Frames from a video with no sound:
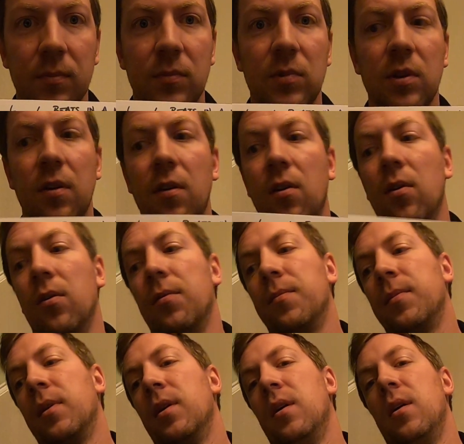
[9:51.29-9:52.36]
So
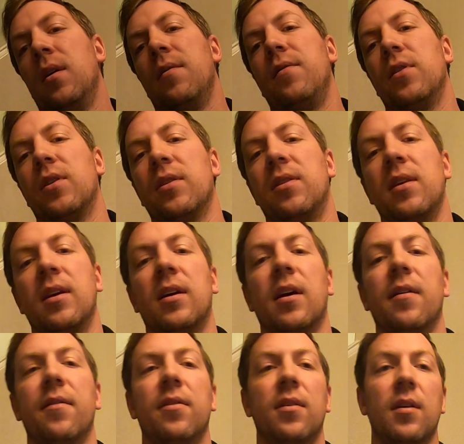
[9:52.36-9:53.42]
you can think
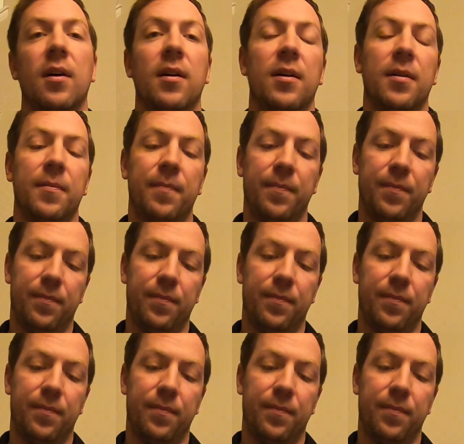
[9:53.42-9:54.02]
of the